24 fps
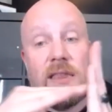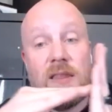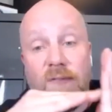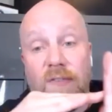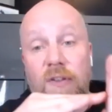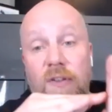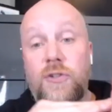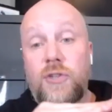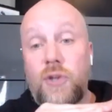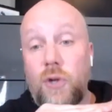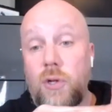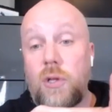the
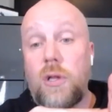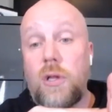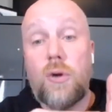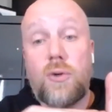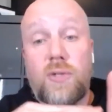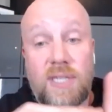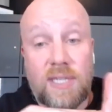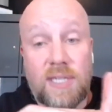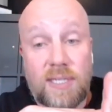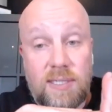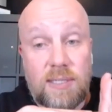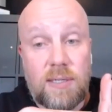filter
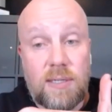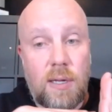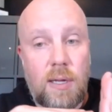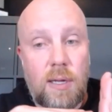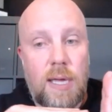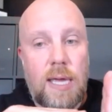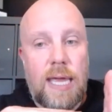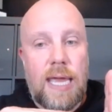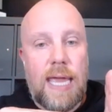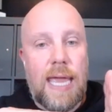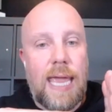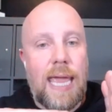closes,
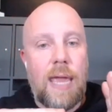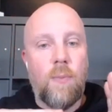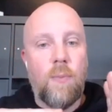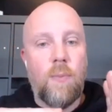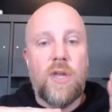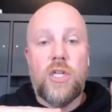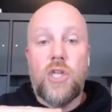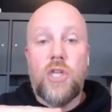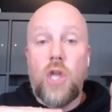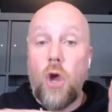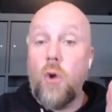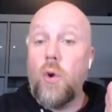and
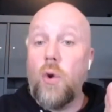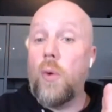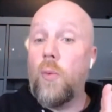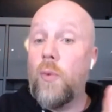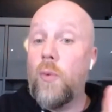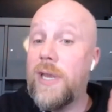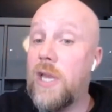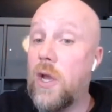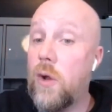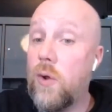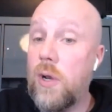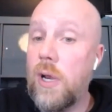we don't
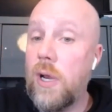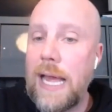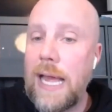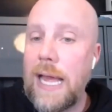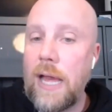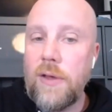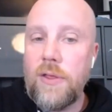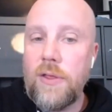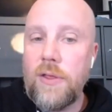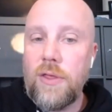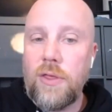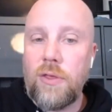allow
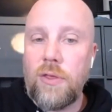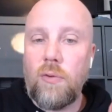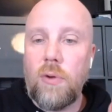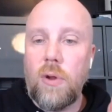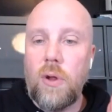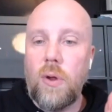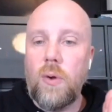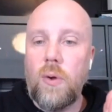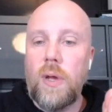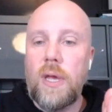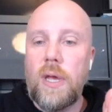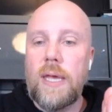it
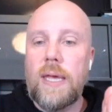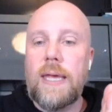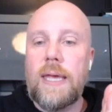through.